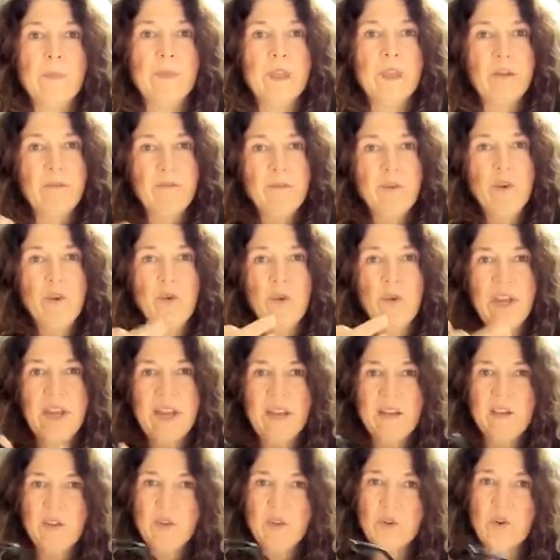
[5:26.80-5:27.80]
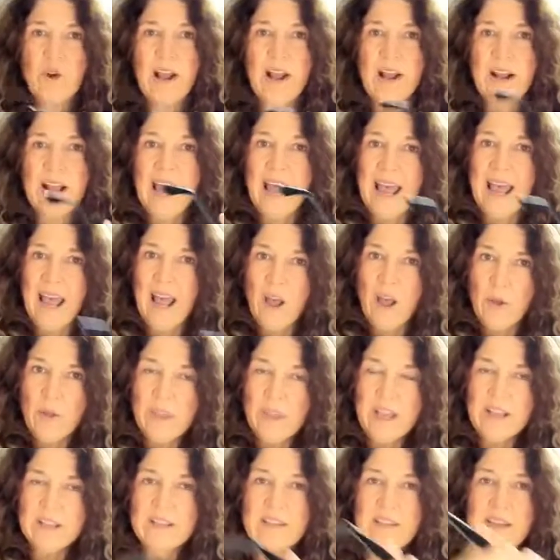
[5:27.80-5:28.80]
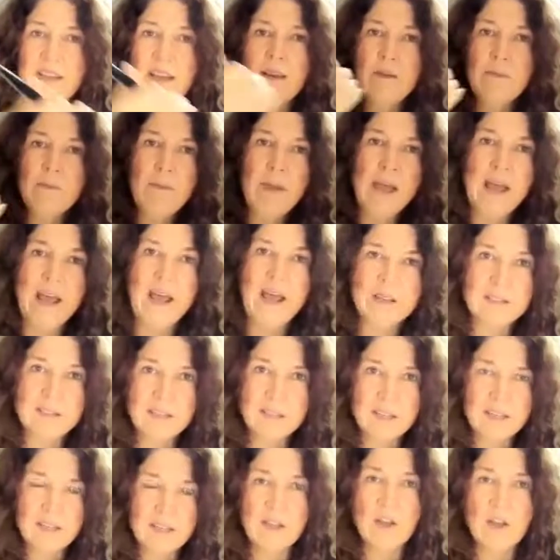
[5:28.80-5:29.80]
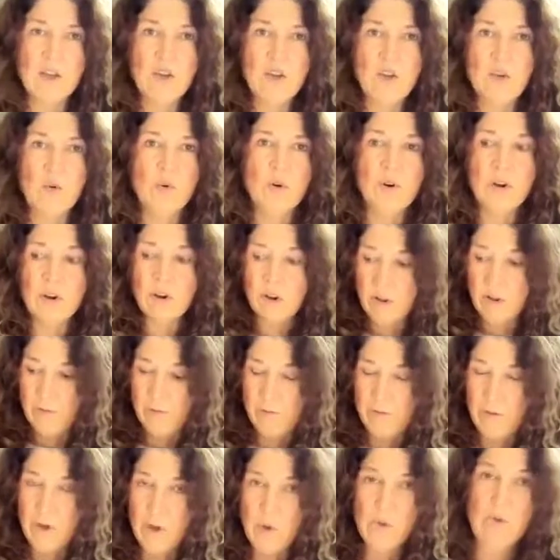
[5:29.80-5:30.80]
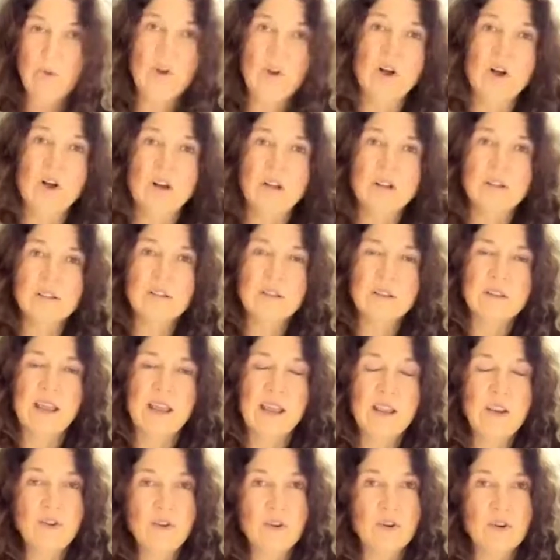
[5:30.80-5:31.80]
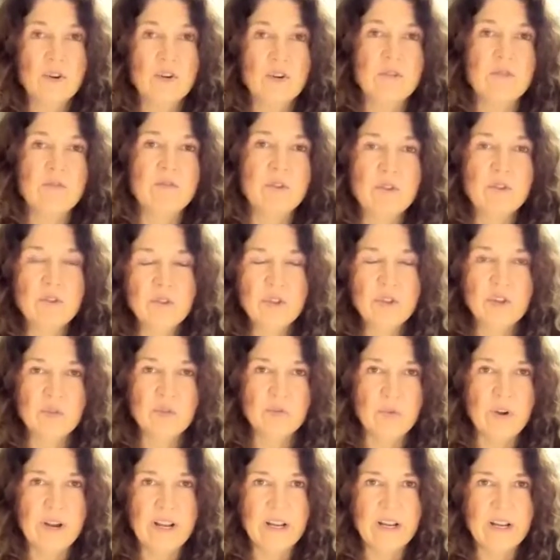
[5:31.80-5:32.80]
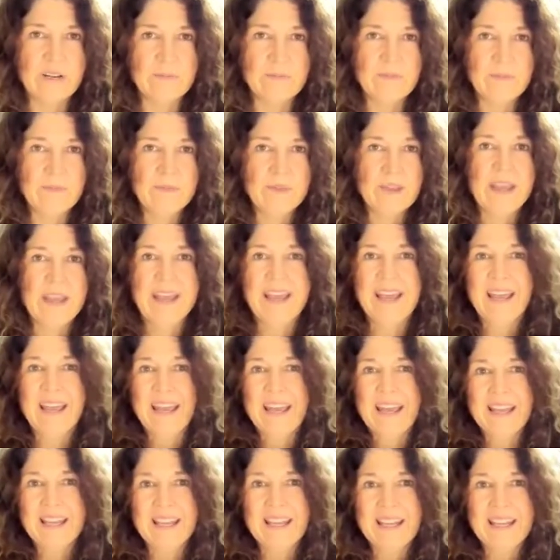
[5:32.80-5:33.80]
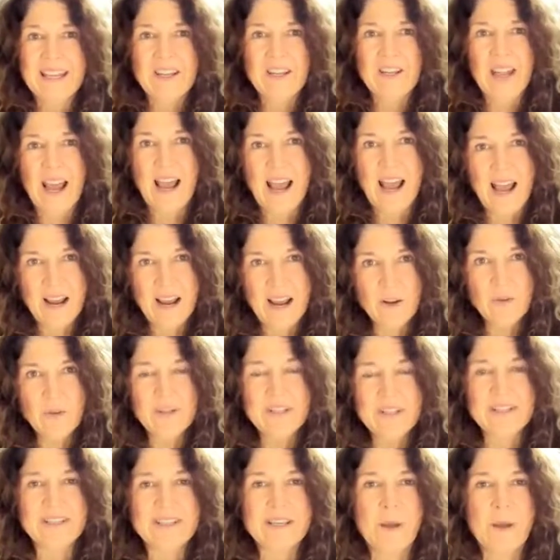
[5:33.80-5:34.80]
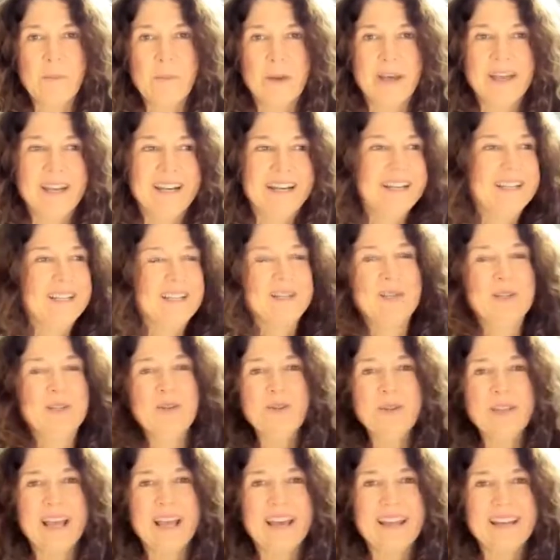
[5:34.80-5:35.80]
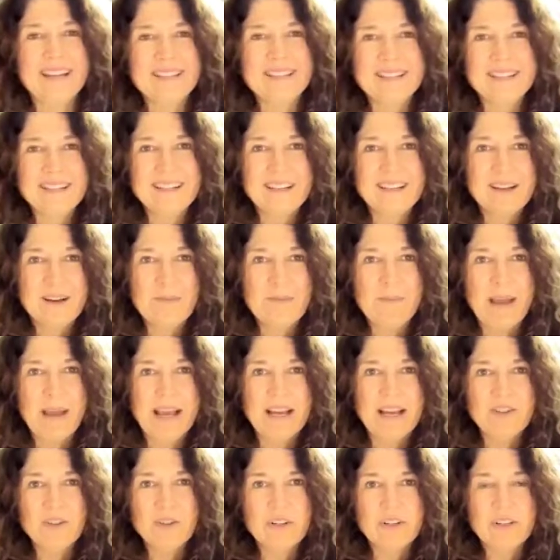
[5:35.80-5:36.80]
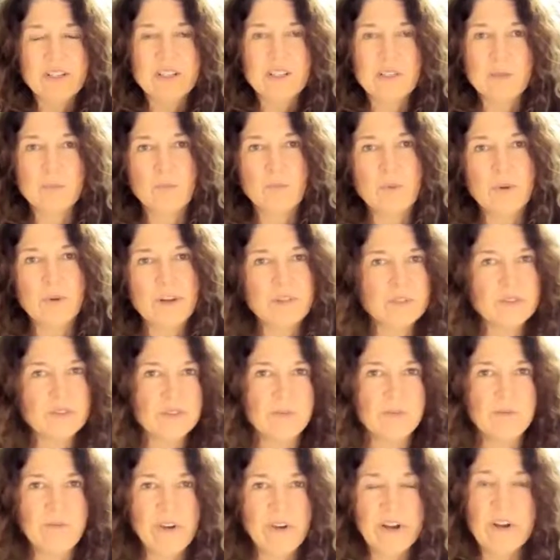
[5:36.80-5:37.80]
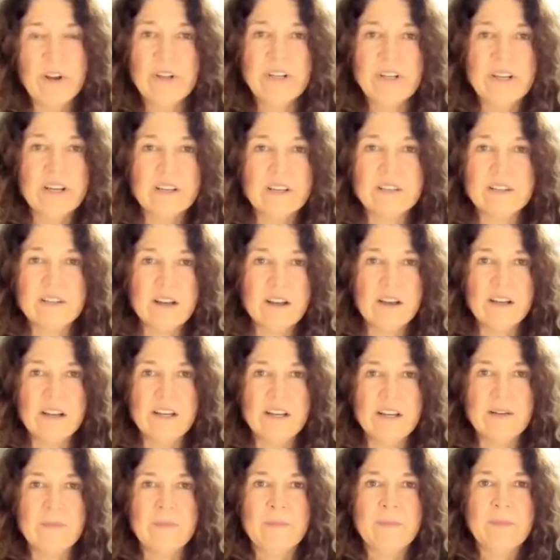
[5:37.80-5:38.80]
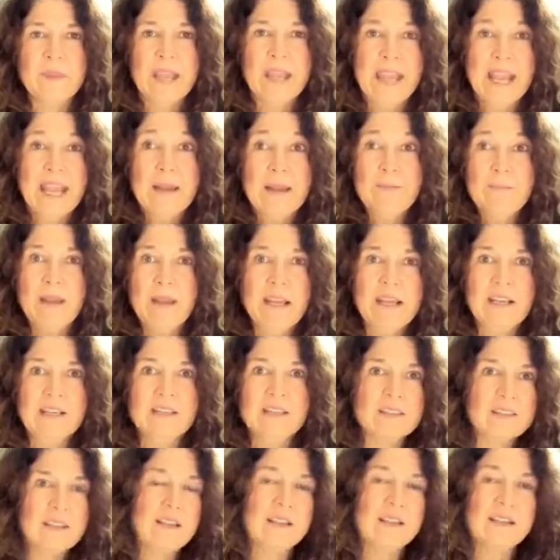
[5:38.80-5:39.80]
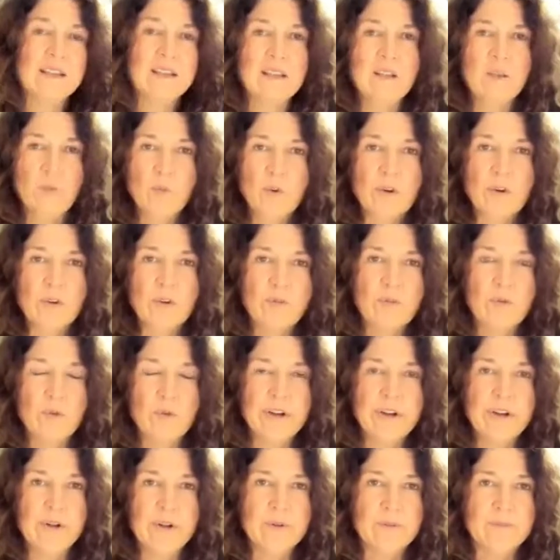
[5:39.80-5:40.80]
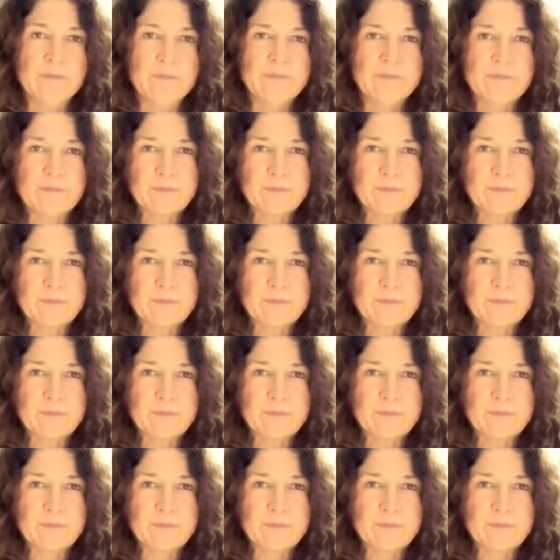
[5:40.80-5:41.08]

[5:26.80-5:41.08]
if you can't track how that's impacting your phone calls and your conversion rate, then hiring somebody to do that isn't going to magically sprinkle some fairy dust on it and make it suddenly work for you.